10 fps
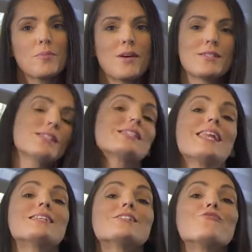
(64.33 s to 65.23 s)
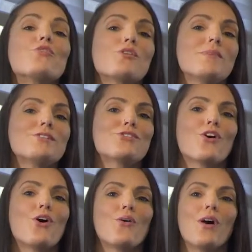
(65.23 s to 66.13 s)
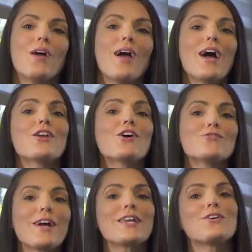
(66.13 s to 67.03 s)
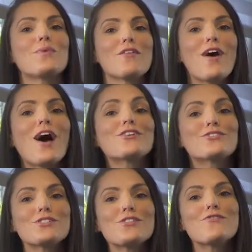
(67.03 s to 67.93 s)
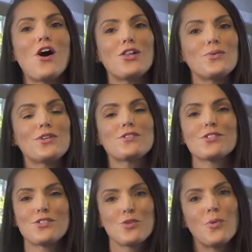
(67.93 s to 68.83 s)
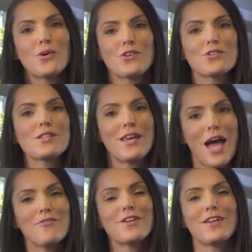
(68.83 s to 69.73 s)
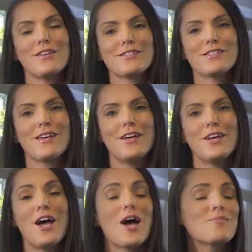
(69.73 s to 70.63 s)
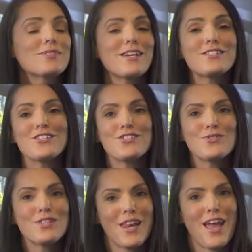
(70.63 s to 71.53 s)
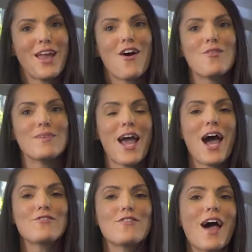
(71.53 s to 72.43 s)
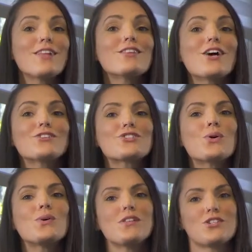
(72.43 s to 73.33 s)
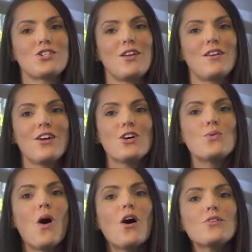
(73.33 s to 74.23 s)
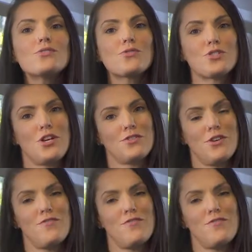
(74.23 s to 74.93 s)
presence less than 4 months ago, and already we have hundreds of followers, supporters, and advocates. I'm presenting to you today on behalf of that large coalition who also shares our